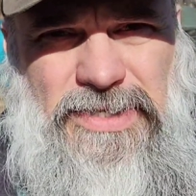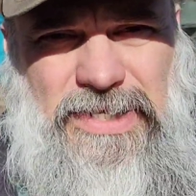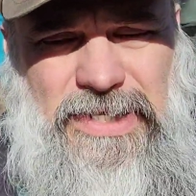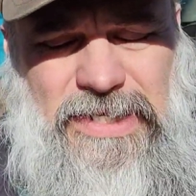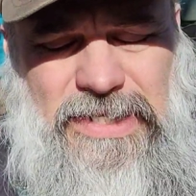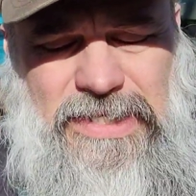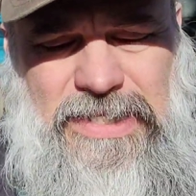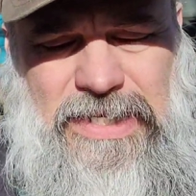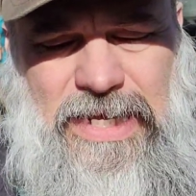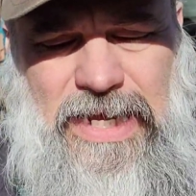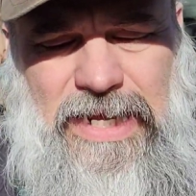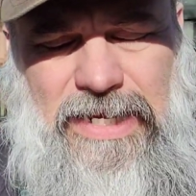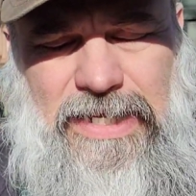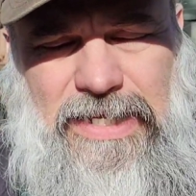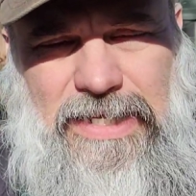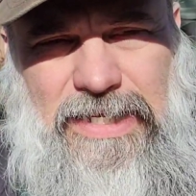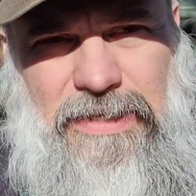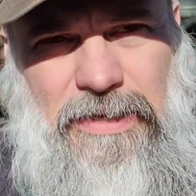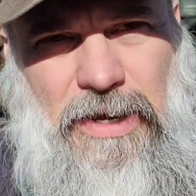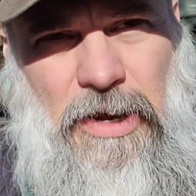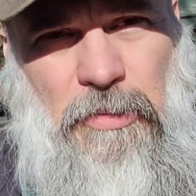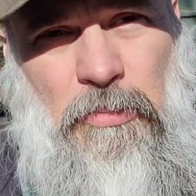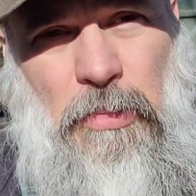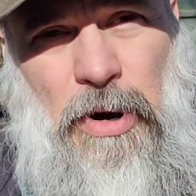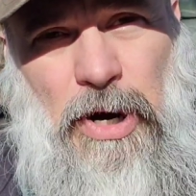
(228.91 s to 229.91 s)
It's not a,
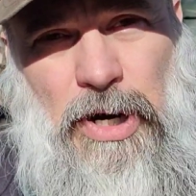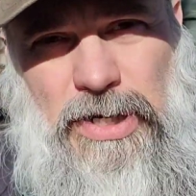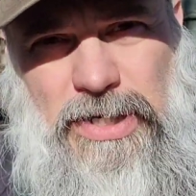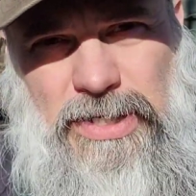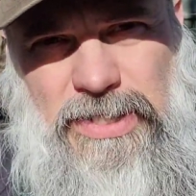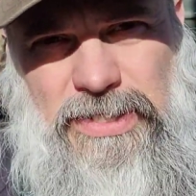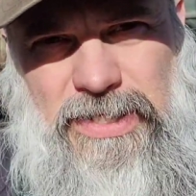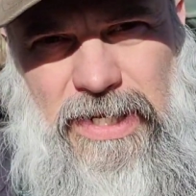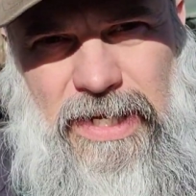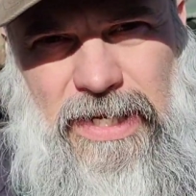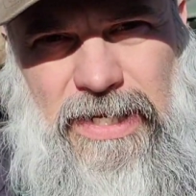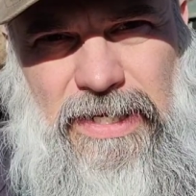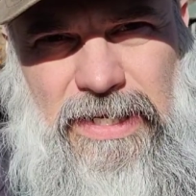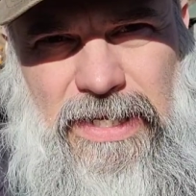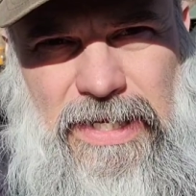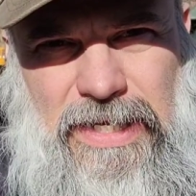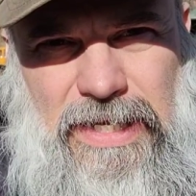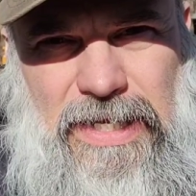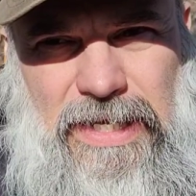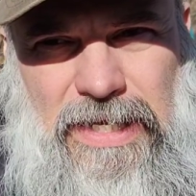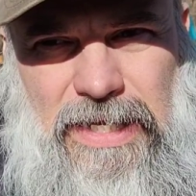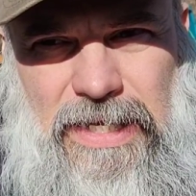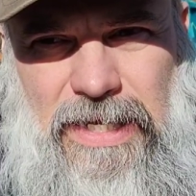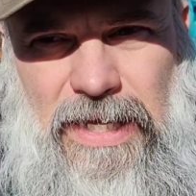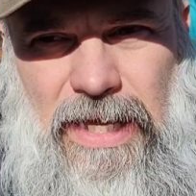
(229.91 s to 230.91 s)
a marked site.
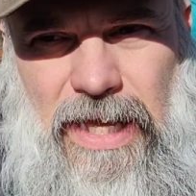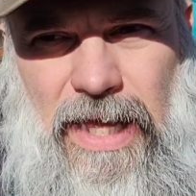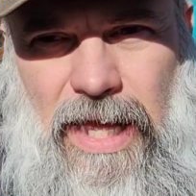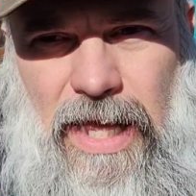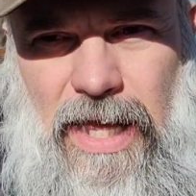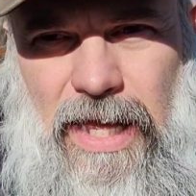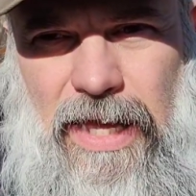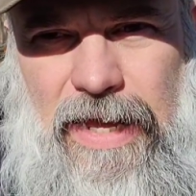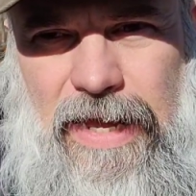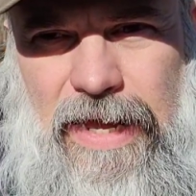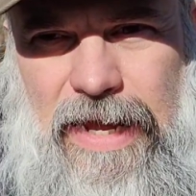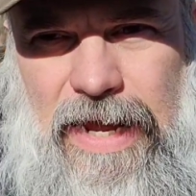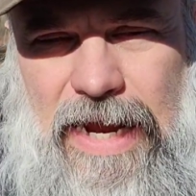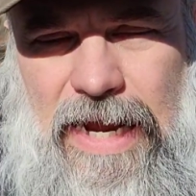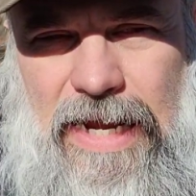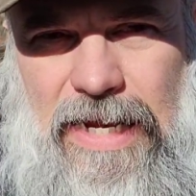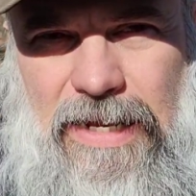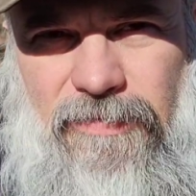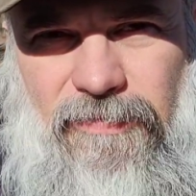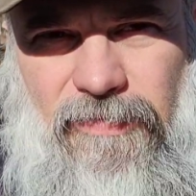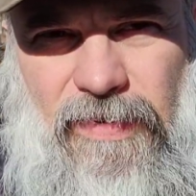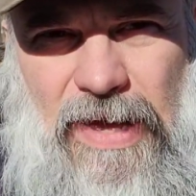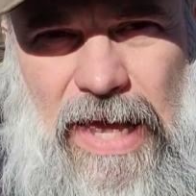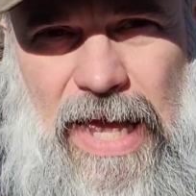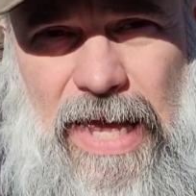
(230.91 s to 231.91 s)
Uh,
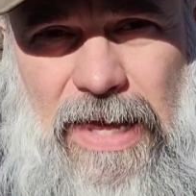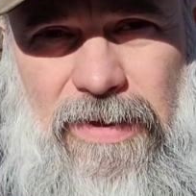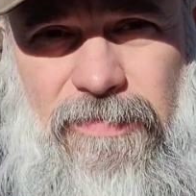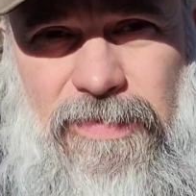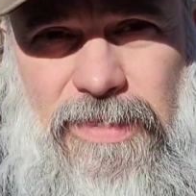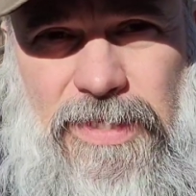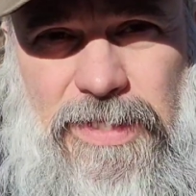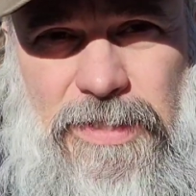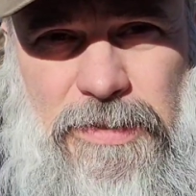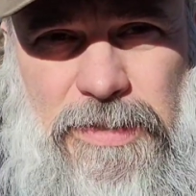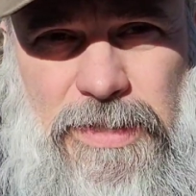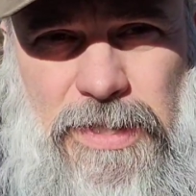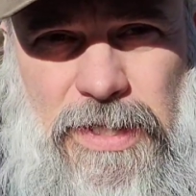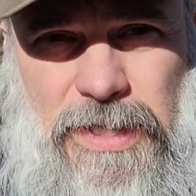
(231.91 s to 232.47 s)
85 is